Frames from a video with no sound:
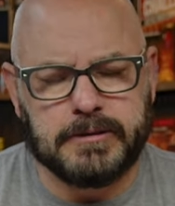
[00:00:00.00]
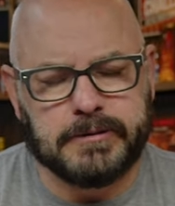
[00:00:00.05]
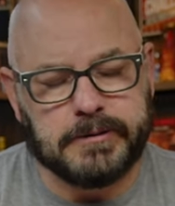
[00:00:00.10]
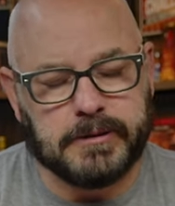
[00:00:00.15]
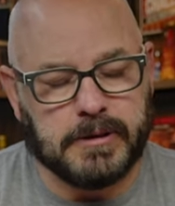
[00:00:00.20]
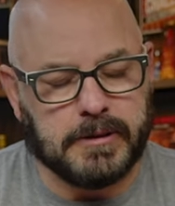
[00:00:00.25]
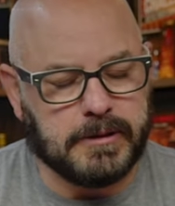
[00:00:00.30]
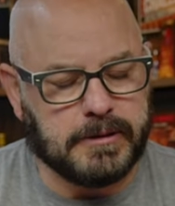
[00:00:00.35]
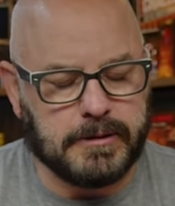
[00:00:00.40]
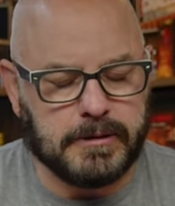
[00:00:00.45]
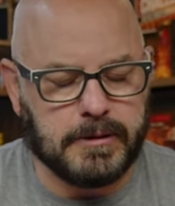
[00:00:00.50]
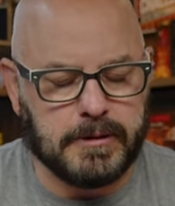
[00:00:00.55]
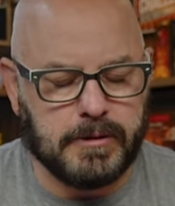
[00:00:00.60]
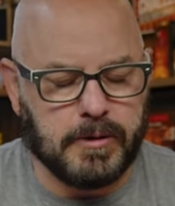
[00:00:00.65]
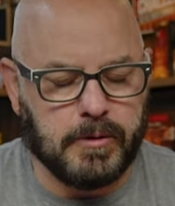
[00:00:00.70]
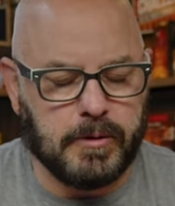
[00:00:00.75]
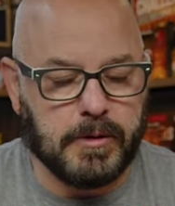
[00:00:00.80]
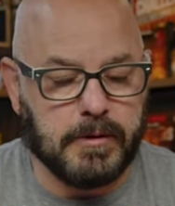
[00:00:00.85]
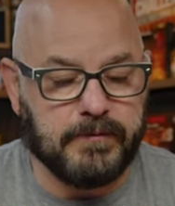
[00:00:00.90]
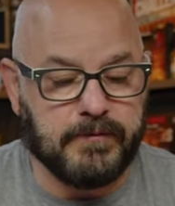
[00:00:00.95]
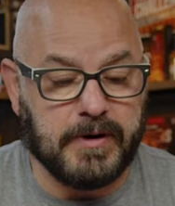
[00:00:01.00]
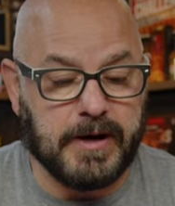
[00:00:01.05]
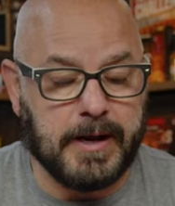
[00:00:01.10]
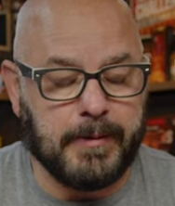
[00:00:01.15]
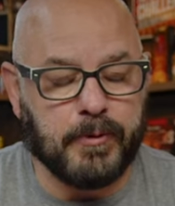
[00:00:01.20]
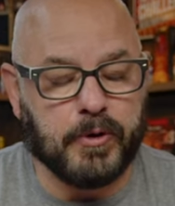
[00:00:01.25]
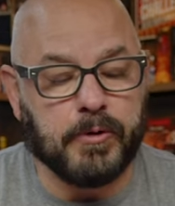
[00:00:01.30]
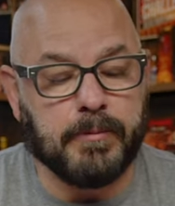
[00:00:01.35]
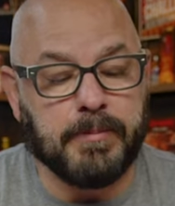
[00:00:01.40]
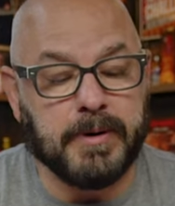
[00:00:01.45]
Uh,
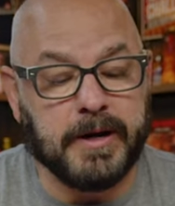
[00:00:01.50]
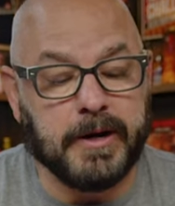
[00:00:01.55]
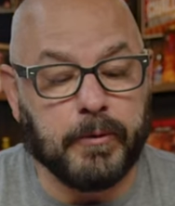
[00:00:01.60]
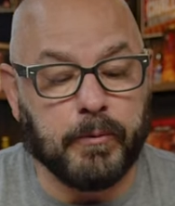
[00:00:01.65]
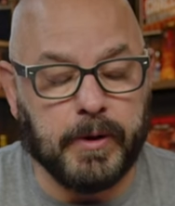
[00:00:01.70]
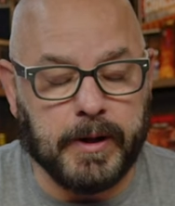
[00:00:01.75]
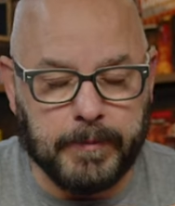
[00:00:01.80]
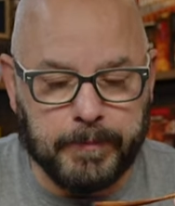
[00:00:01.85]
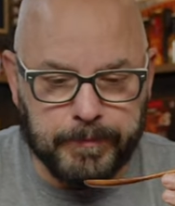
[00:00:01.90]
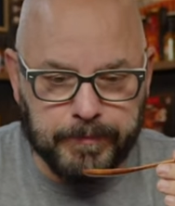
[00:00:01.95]
phenomenal. But anyway,